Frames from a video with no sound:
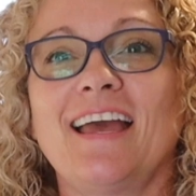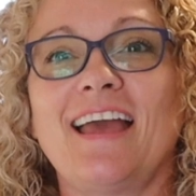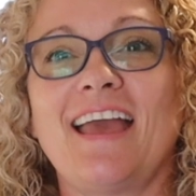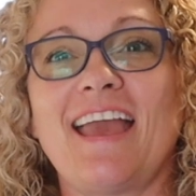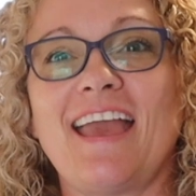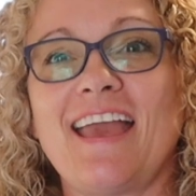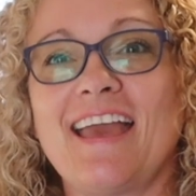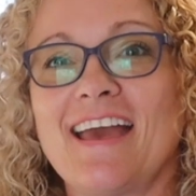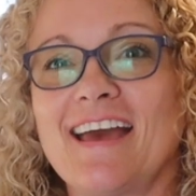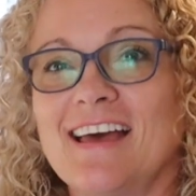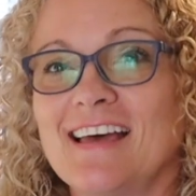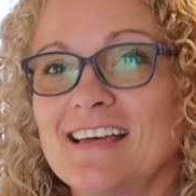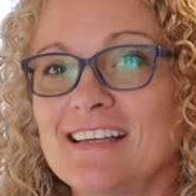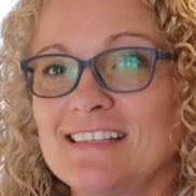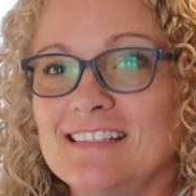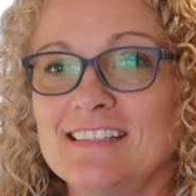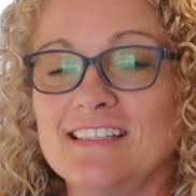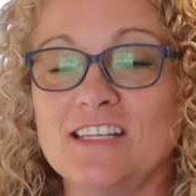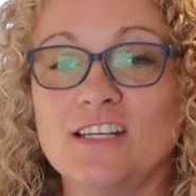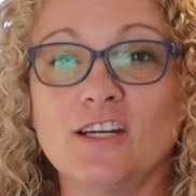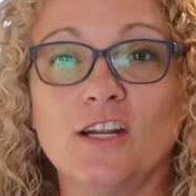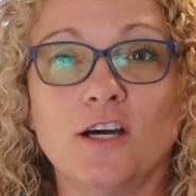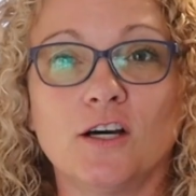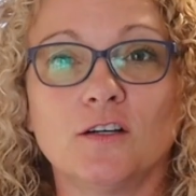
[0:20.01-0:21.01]
And
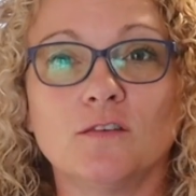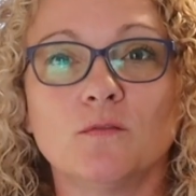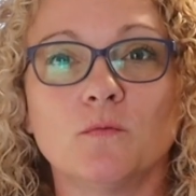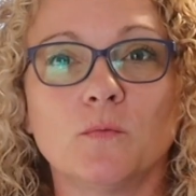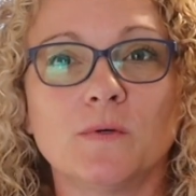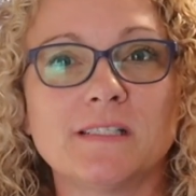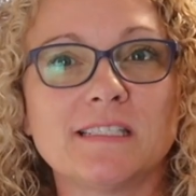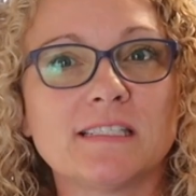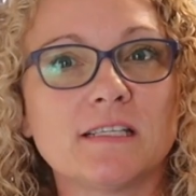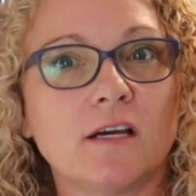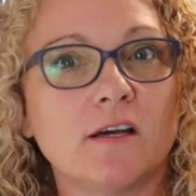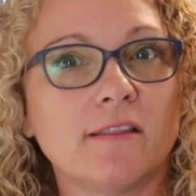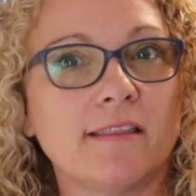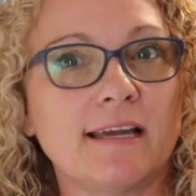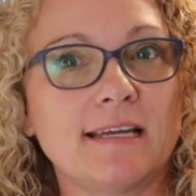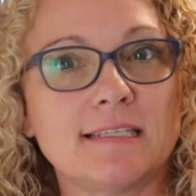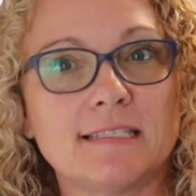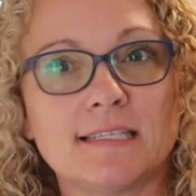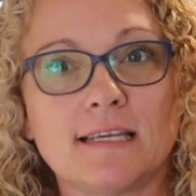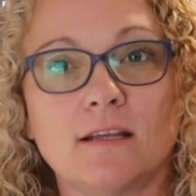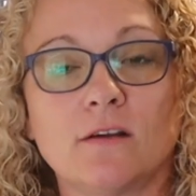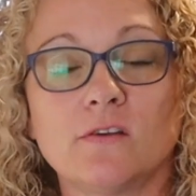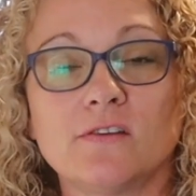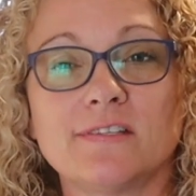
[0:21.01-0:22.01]
you know, once all that
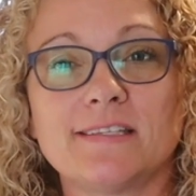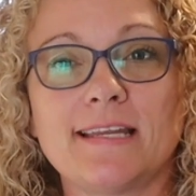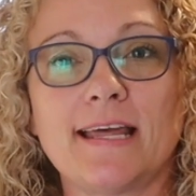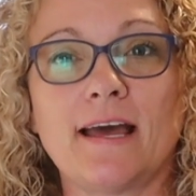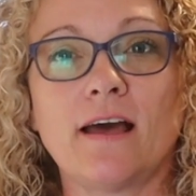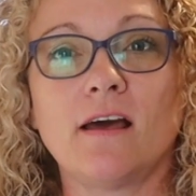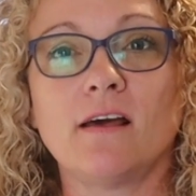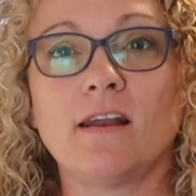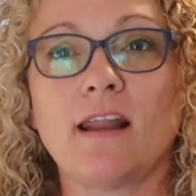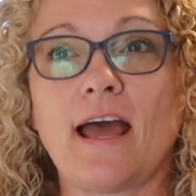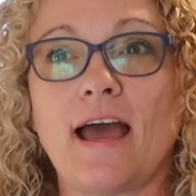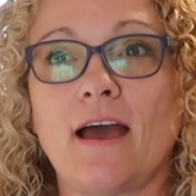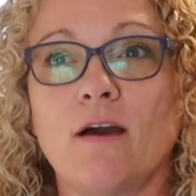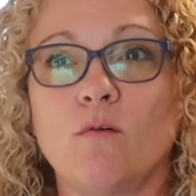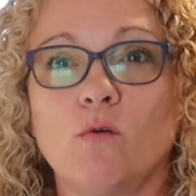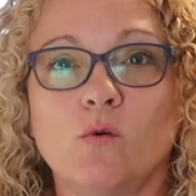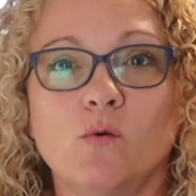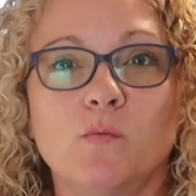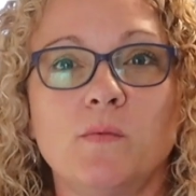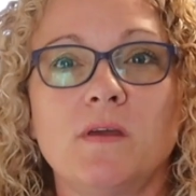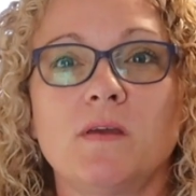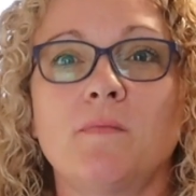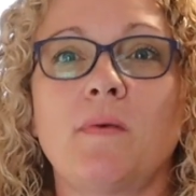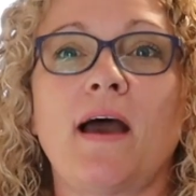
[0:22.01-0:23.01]
settles down, I will
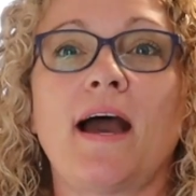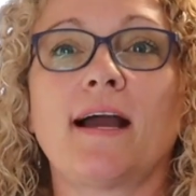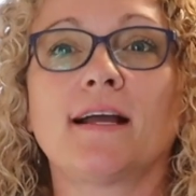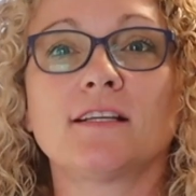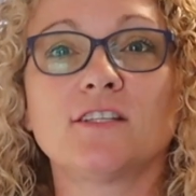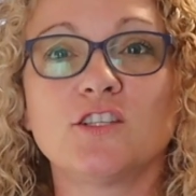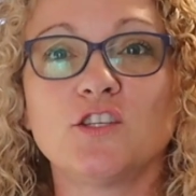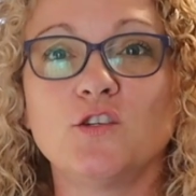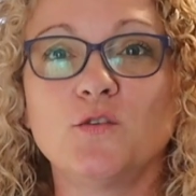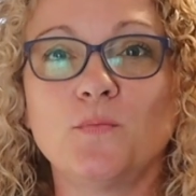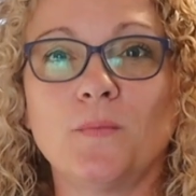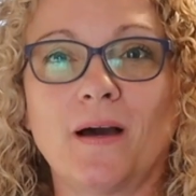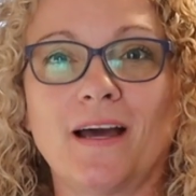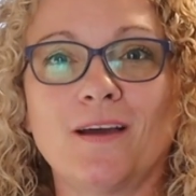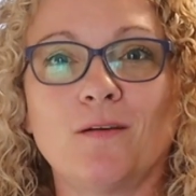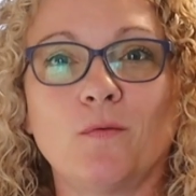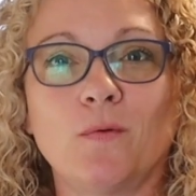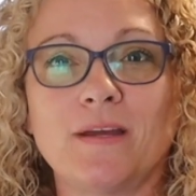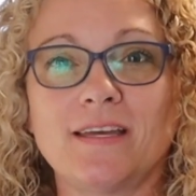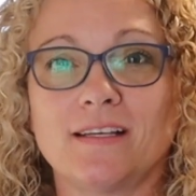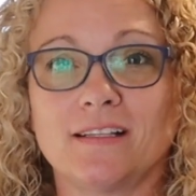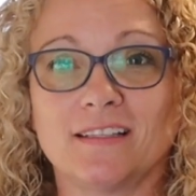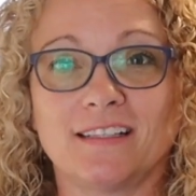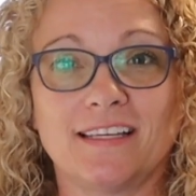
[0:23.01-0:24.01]
be back to my
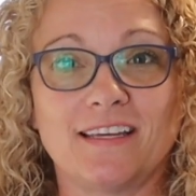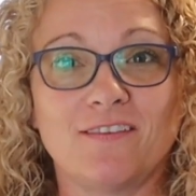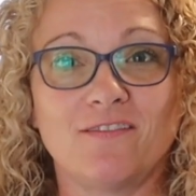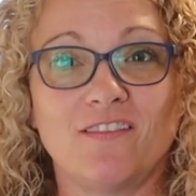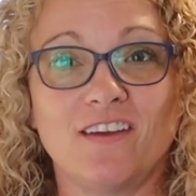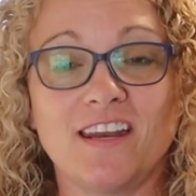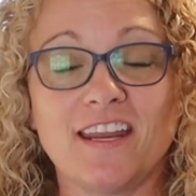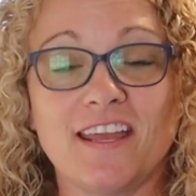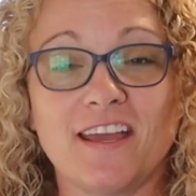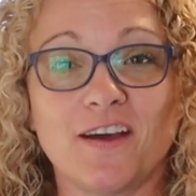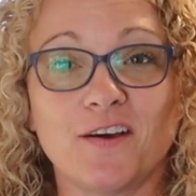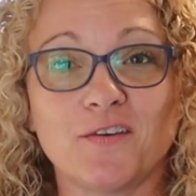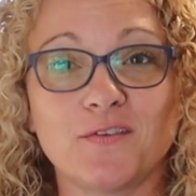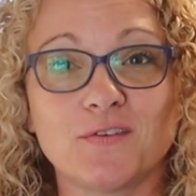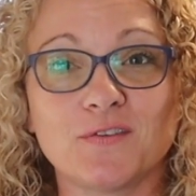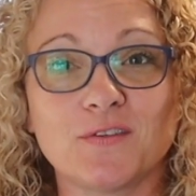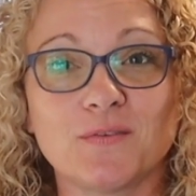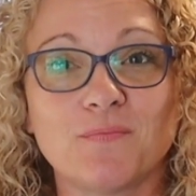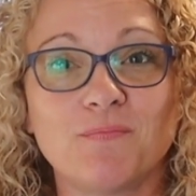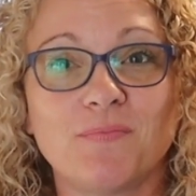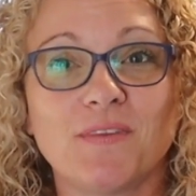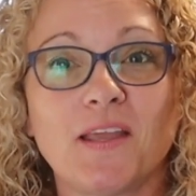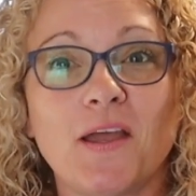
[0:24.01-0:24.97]
weekly videos.